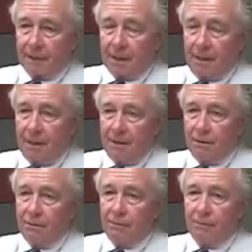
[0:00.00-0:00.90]
He
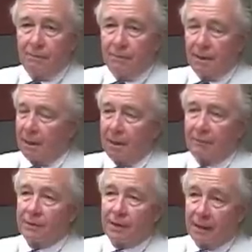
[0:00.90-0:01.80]
knew
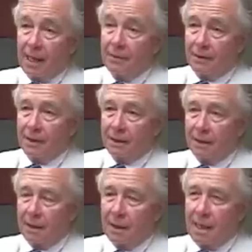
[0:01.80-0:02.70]
everything, I think.
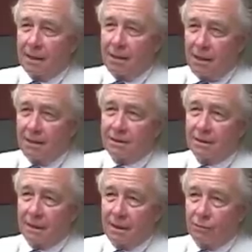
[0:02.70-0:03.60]
I
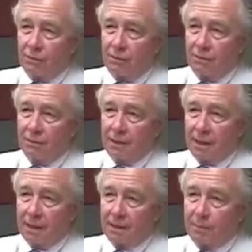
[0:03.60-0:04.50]
constantly draw on
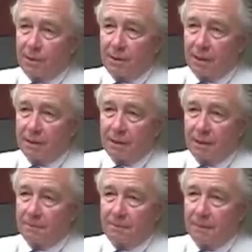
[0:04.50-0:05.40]
that experience.
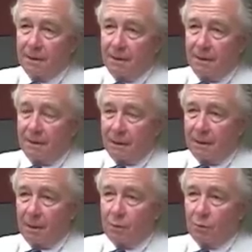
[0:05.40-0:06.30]
I
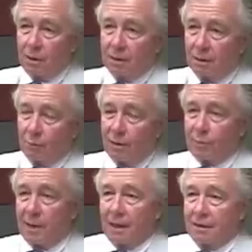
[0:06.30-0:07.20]
ought to wear a little
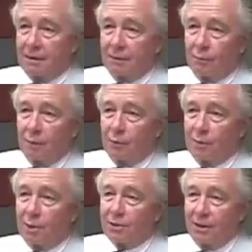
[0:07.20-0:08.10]
wristband that says, "What
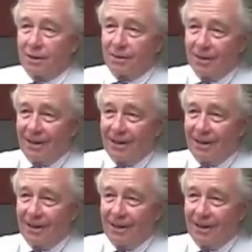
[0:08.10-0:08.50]
would Percy do?"